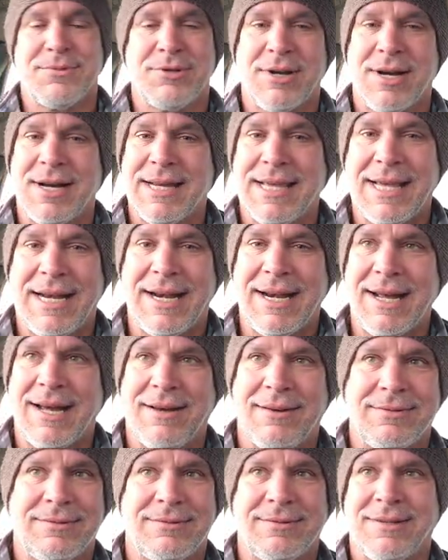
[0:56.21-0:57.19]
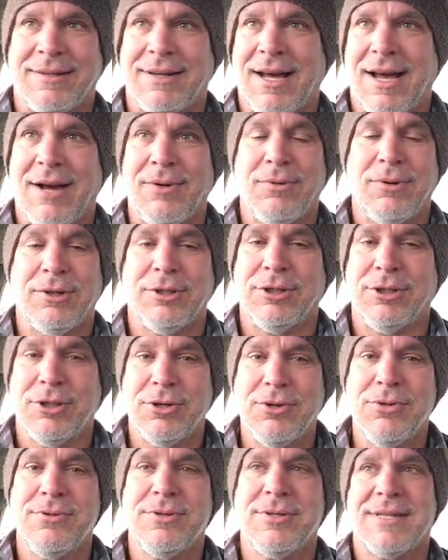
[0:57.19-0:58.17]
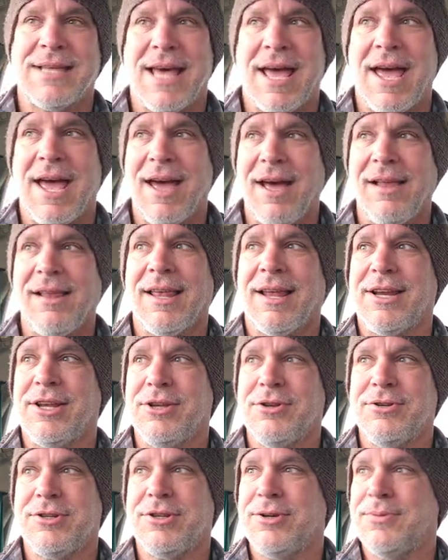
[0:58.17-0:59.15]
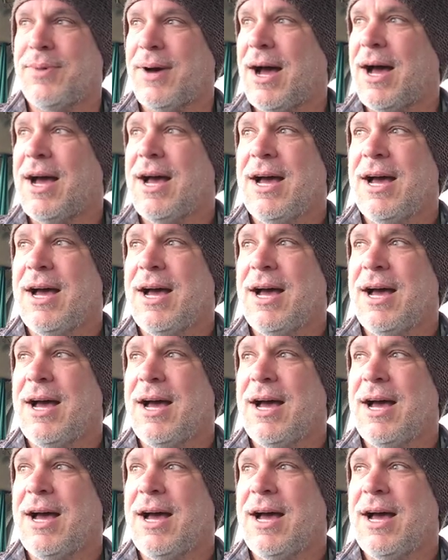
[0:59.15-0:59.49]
I'm trying to get it out, and I will use the hell out of YouTube